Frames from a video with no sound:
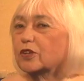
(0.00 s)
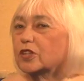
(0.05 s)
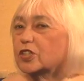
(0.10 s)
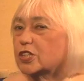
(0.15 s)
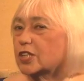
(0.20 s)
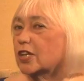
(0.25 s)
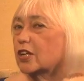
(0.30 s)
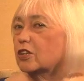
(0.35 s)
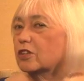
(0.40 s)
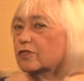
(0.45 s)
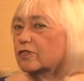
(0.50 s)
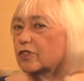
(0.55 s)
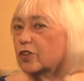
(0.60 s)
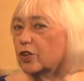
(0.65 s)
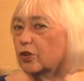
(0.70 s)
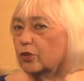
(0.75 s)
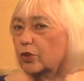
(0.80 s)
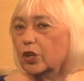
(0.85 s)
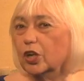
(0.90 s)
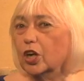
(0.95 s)
on the
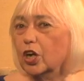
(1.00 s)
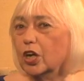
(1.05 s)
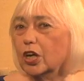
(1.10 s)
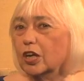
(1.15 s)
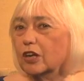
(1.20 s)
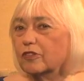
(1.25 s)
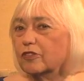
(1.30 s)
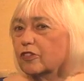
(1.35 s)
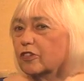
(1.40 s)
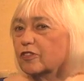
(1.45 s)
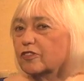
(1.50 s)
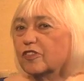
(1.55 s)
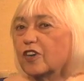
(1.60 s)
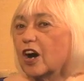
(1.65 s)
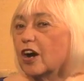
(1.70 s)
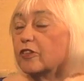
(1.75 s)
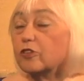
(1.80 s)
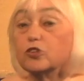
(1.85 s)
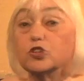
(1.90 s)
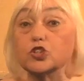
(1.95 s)
telephone, if her
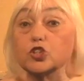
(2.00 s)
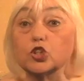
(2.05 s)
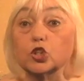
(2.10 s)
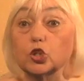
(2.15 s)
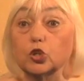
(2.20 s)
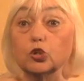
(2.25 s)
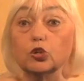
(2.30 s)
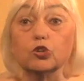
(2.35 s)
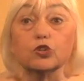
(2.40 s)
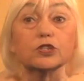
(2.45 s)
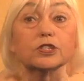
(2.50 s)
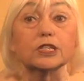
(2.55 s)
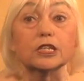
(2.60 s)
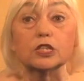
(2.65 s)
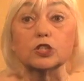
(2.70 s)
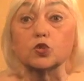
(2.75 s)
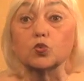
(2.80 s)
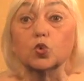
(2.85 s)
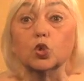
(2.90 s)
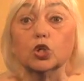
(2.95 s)
father slurs
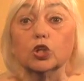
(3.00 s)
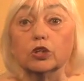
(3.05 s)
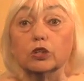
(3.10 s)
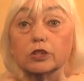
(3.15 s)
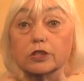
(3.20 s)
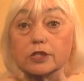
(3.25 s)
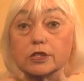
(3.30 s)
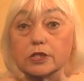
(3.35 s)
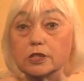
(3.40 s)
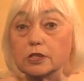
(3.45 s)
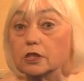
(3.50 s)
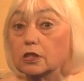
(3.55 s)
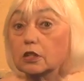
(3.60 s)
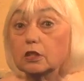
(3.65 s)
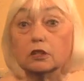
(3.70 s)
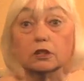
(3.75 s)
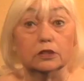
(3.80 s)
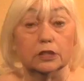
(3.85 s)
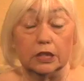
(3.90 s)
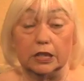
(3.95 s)
his words,
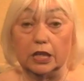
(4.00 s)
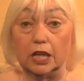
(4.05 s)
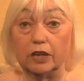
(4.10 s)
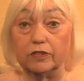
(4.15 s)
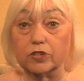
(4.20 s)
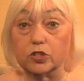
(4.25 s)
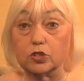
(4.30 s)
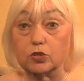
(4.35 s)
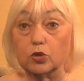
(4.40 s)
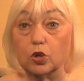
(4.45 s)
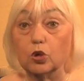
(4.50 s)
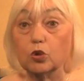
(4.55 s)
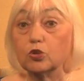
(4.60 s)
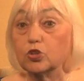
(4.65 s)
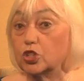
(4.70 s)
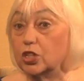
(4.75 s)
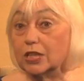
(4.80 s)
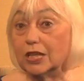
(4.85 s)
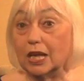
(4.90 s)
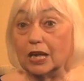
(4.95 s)
did he have a stroke?
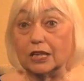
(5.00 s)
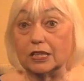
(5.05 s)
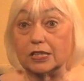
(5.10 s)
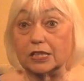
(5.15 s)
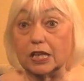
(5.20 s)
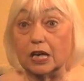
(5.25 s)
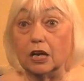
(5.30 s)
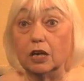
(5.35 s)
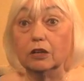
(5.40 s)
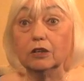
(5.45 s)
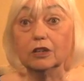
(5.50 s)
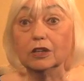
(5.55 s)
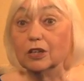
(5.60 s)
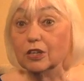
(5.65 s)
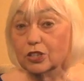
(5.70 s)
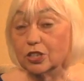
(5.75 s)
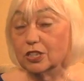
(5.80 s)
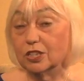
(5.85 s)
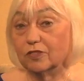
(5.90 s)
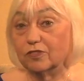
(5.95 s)
She can't tell.
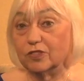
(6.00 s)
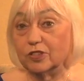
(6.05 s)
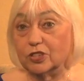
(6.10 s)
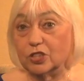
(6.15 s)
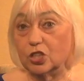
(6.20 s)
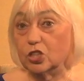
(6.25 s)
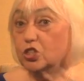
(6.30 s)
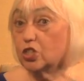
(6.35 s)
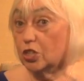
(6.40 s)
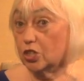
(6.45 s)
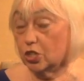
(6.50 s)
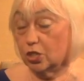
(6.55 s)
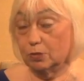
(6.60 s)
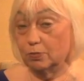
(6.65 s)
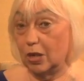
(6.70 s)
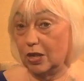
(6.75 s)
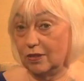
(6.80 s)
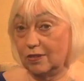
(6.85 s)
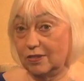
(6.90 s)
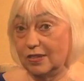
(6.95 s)
She's a physician. She
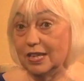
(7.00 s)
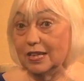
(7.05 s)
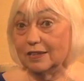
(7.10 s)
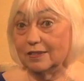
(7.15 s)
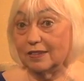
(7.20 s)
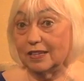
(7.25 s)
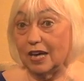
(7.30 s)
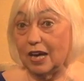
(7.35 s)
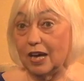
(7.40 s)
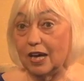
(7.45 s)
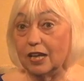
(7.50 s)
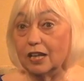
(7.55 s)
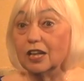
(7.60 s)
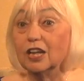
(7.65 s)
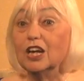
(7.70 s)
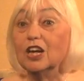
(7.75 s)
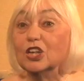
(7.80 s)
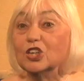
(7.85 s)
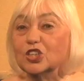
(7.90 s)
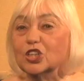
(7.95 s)
might think that.
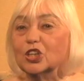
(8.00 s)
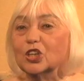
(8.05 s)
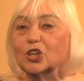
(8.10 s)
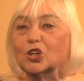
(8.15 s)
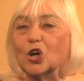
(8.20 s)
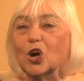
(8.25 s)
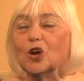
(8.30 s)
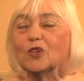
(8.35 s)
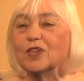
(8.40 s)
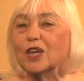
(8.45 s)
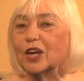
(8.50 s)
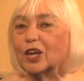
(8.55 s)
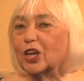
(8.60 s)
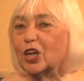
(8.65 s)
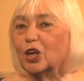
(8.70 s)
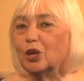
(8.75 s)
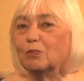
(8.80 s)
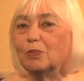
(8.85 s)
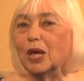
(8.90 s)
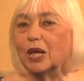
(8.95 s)
She can call that
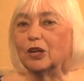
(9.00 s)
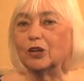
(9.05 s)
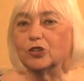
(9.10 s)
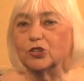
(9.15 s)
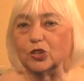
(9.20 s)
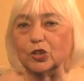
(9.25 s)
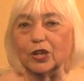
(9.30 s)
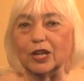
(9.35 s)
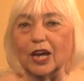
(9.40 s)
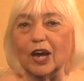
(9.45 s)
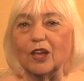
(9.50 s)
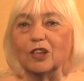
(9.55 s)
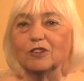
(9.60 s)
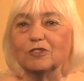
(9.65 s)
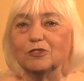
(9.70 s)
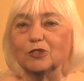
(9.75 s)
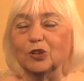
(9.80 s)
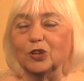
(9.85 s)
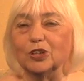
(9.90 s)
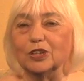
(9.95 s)
care manager in
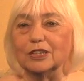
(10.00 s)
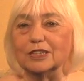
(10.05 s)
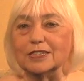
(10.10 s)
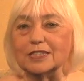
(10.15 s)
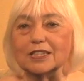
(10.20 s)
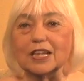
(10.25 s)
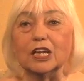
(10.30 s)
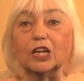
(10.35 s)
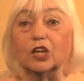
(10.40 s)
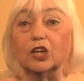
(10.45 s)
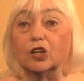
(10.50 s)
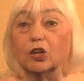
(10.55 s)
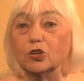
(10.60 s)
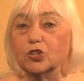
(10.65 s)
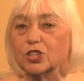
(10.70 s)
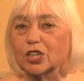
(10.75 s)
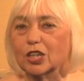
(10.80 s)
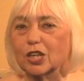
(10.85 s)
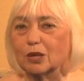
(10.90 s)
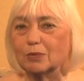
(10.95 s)
California and say, go
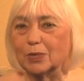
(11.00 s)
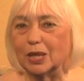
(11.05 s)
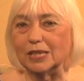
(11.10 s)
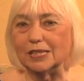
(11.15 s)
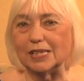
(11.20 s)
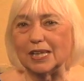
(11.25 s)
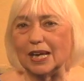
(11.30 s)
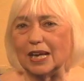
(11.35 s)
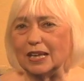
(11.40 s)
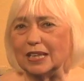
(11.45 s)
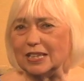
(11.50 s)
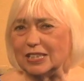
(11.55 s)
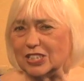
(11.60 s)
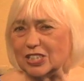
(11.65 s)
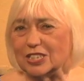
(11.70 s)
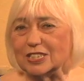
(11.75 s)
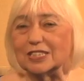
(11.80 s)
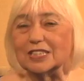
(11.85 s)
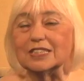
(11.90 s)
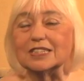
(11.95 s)
check on my dad. He
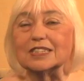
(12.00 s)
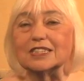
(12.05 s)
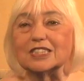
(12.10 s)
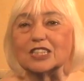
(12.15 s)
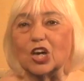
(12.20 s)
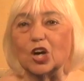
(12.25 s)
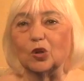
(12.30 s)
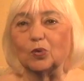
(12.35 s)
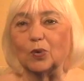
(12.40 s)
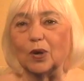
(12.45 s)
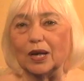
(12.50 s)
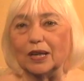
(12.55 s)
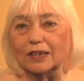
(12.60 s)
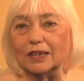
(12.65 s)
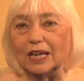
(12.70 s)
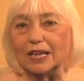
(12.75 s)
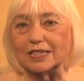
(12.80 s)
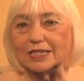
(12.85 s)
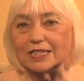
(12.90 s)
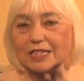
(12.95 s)
just didn't sound right
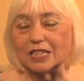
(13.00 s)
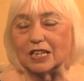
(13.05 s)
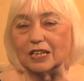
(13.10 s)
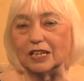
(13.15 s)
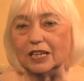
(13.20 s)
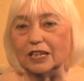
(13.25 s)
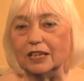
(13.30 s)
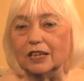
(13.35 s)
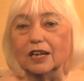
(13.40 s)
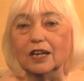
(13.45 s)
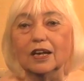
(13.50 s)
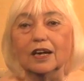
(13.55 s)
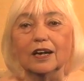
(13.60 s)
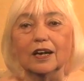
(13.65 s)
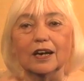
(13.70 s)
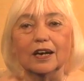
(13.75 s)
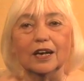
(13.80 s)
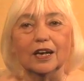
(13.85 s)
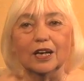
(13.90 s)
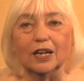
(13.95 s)
last night,
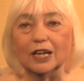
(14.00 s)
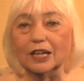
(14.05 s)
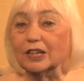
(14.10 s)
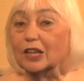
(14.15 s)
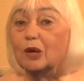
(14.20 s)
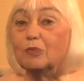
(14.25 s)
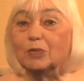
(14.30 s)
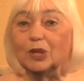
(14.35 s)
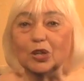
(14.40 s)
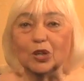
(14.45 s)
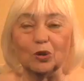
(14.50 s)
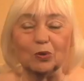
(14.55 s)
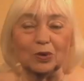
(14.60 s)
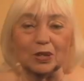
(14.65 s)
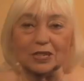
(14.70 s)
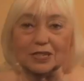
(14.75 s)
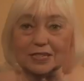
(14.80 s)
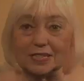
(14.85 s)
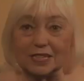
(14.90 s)
and let me know what you